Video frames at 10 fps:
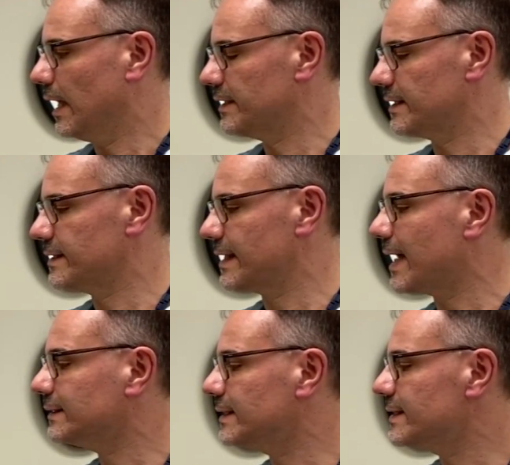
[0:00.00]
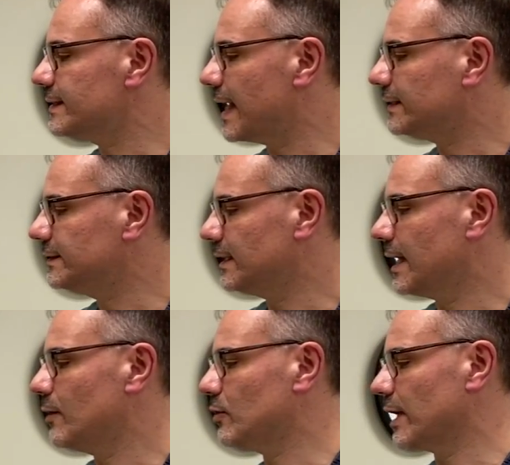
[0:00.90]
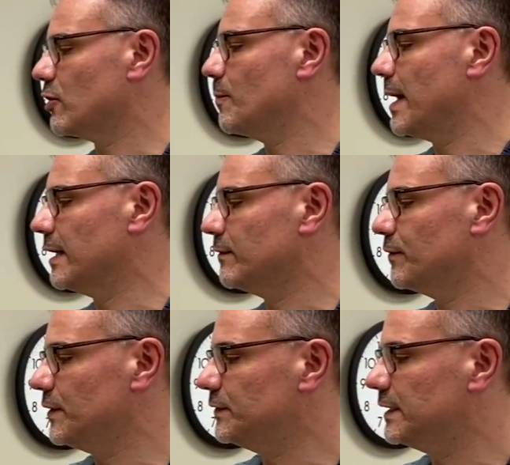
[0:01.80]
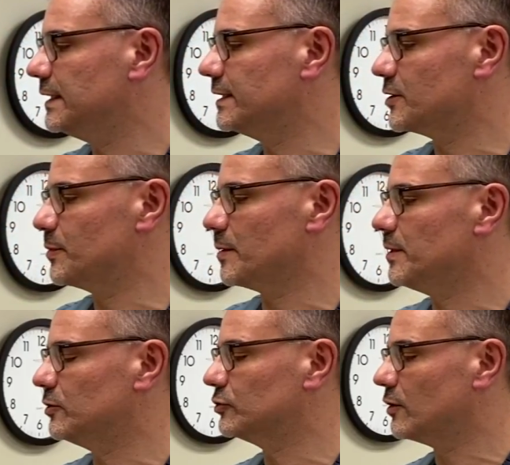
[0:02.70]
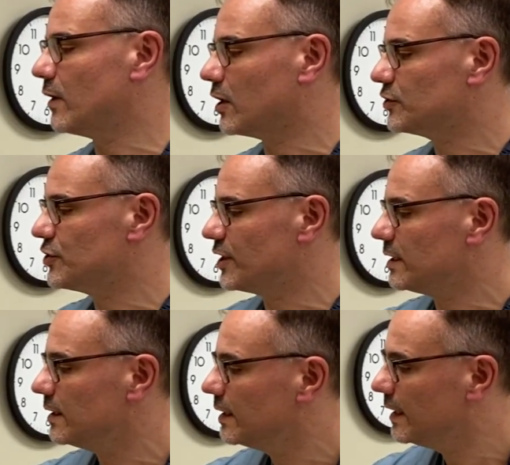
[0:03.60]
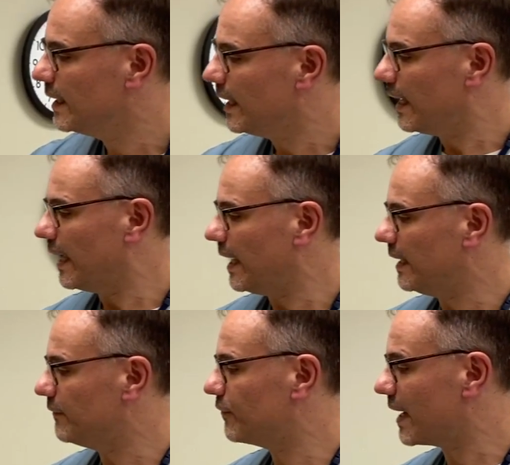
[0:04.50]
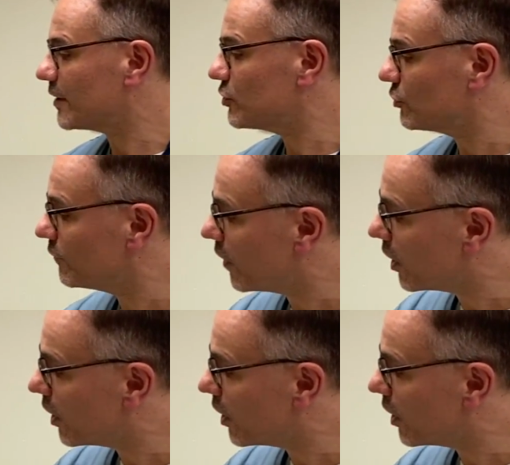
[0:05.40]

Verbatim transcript: as a starting setting, I would recommend 50 liters per minute of oxygen and a fraction of